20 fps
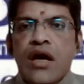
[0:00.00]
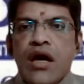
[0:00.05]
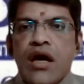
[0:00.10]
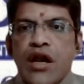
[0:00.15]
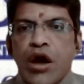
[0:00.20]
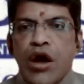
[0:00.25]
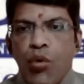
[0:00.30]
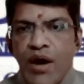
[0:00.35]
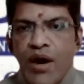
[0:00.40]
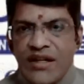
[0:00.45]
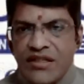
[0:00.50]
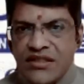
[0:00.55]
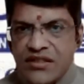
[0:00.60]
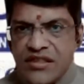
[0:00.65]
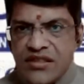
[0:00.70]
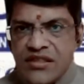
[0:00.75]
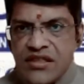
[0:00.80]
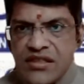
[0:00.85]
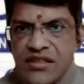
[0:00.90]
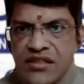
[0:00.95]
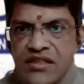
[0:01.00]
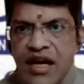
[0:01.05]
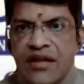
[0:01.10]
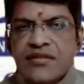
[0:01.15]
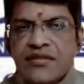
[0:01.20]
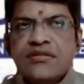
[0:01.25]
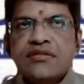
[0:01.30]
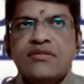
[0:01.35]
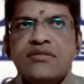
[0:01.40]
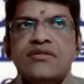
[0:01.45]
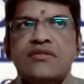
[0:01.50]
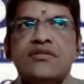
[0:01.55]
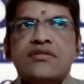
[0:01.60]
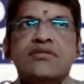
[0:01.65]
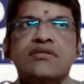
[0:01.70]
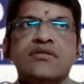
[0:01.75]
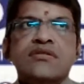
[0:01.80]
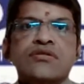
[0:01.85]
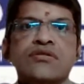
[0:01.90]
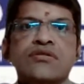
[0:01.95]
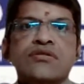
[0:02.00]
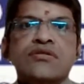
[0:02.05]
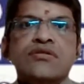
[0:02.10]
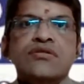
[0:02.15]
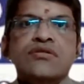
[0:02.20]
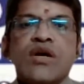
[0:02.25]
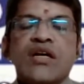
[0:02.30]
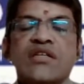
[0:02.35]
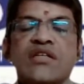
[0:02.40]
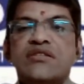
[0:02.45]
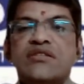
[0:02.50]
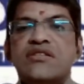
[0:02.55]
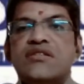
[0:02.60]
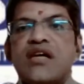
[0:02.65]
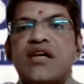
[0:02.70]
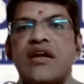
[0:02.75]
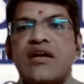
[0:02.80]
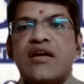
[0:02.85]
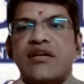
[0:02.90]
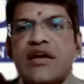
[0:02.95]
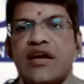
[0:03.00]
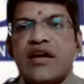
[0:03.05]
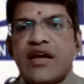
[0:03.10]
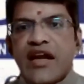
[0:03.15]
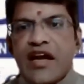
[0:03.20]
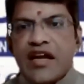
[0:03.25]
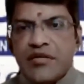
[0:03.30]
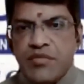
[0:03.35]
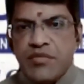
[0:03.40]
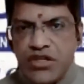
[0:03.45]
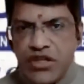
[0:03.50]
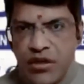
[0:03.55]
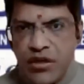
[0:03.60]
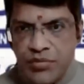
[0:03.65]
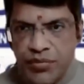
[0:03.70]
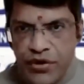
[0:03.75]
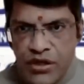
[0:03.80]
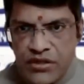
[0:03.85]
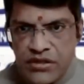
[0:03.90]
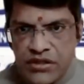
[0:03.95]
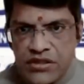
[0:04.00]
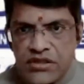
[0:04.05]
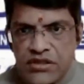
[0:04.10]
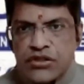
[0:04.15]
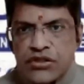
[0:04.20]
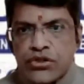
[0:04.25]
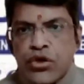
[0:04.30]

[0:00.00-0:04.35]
Now, once this is done, once this entire admission process is